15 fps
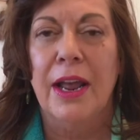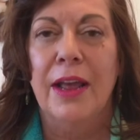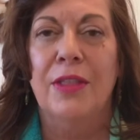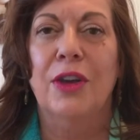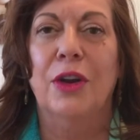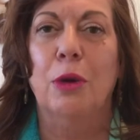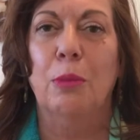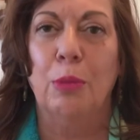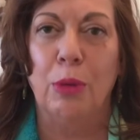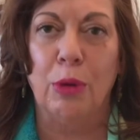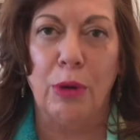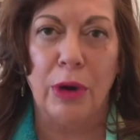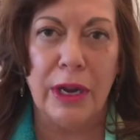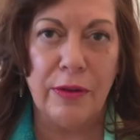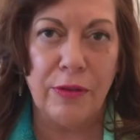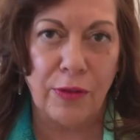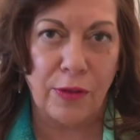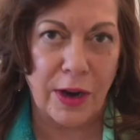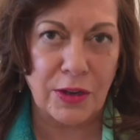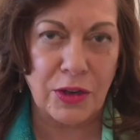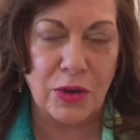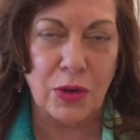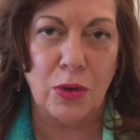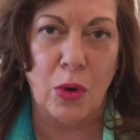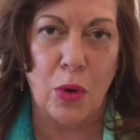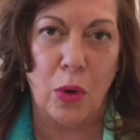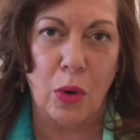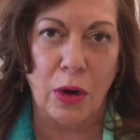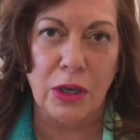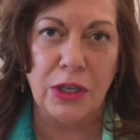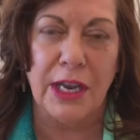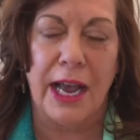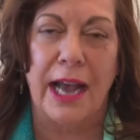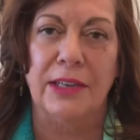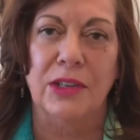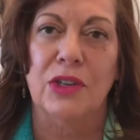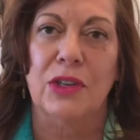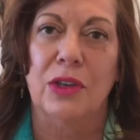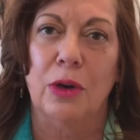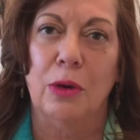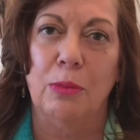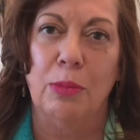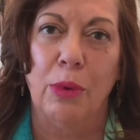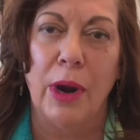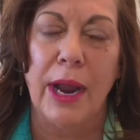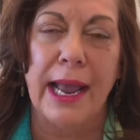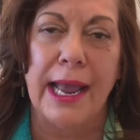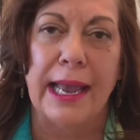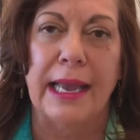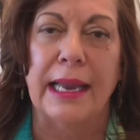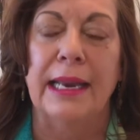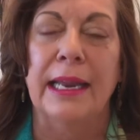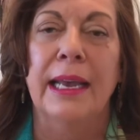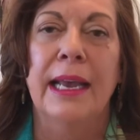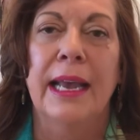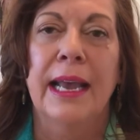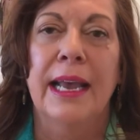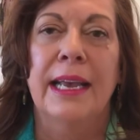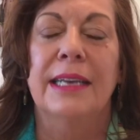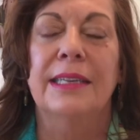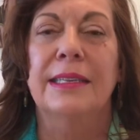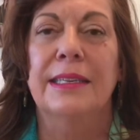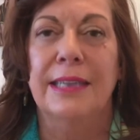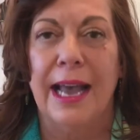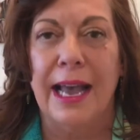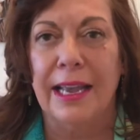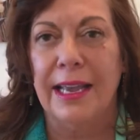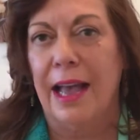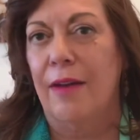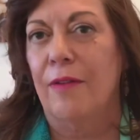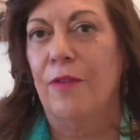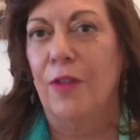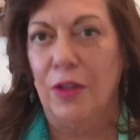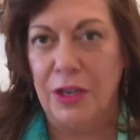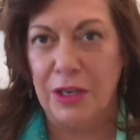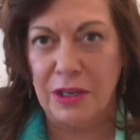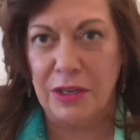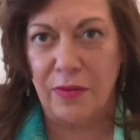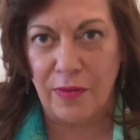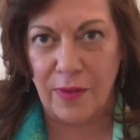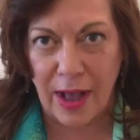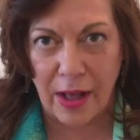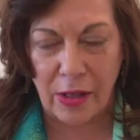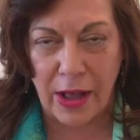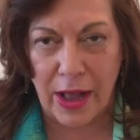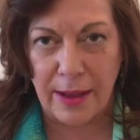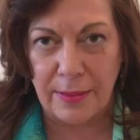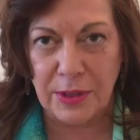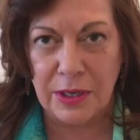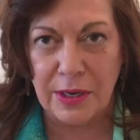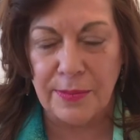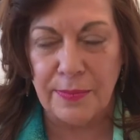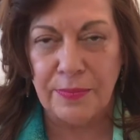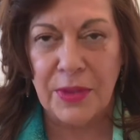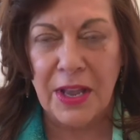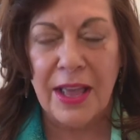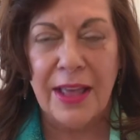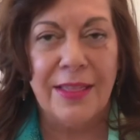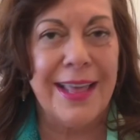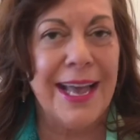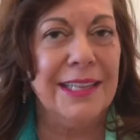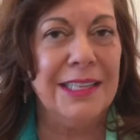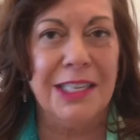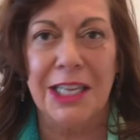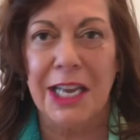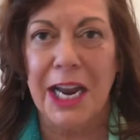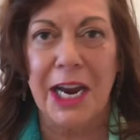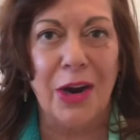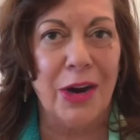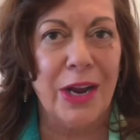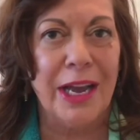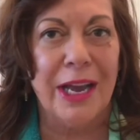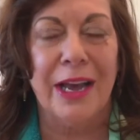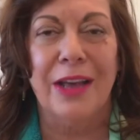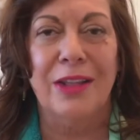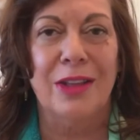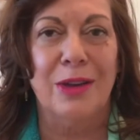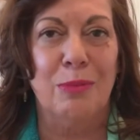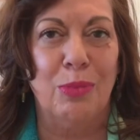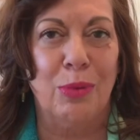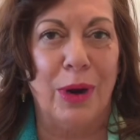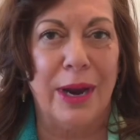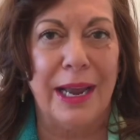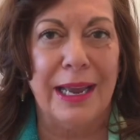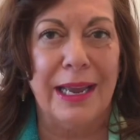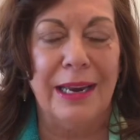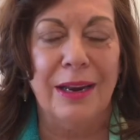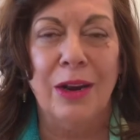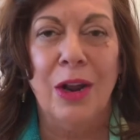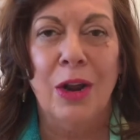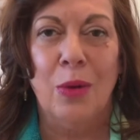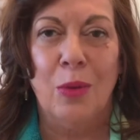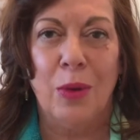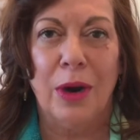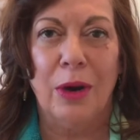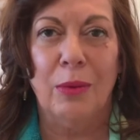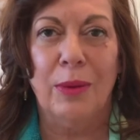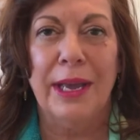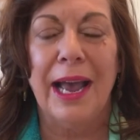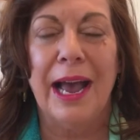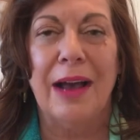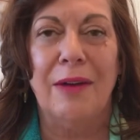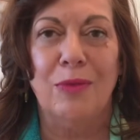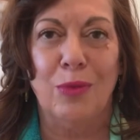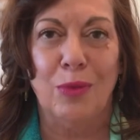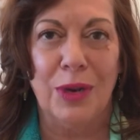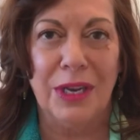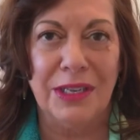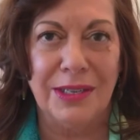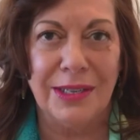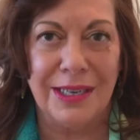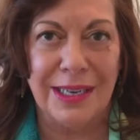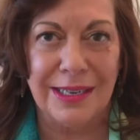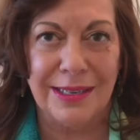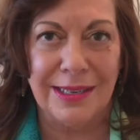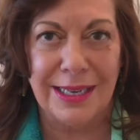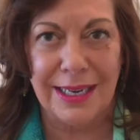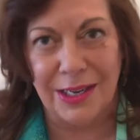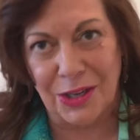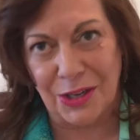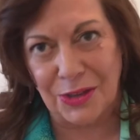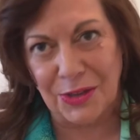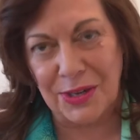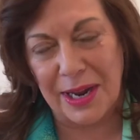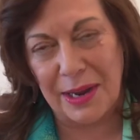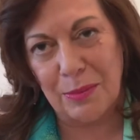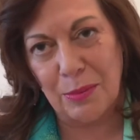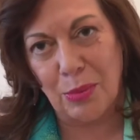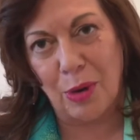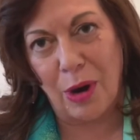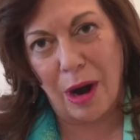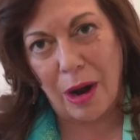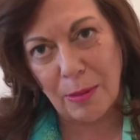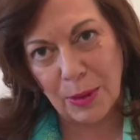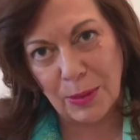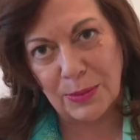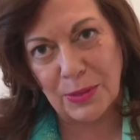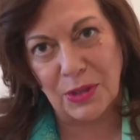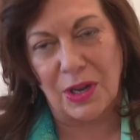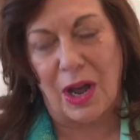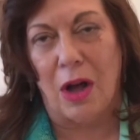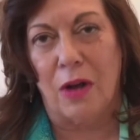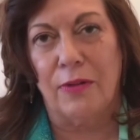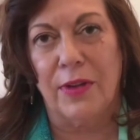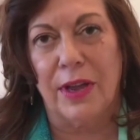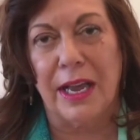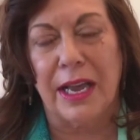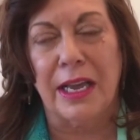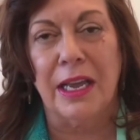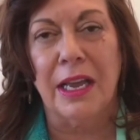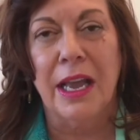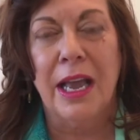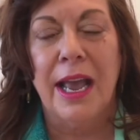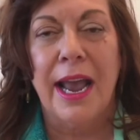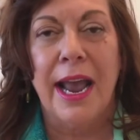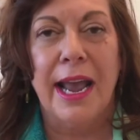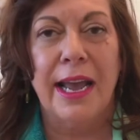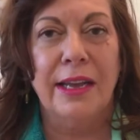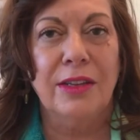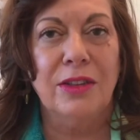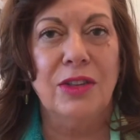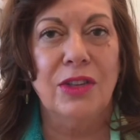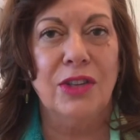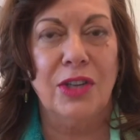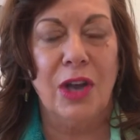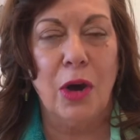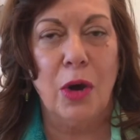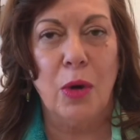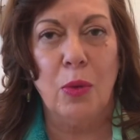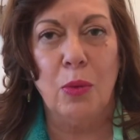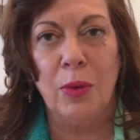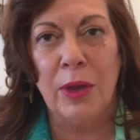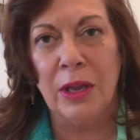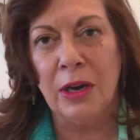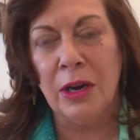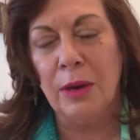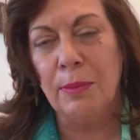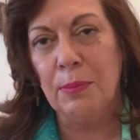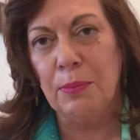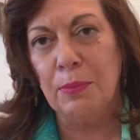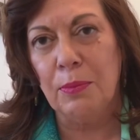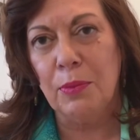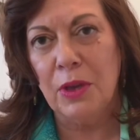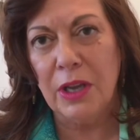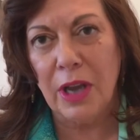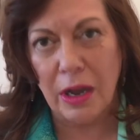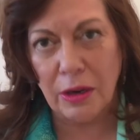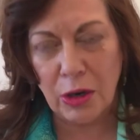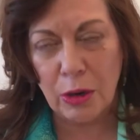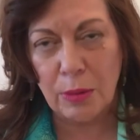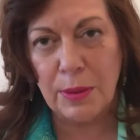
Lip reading: their prefrontal cortex in their brain is not yet fully developed. That's the area of the brain where we have reasoning skills and problem solving. And so when younger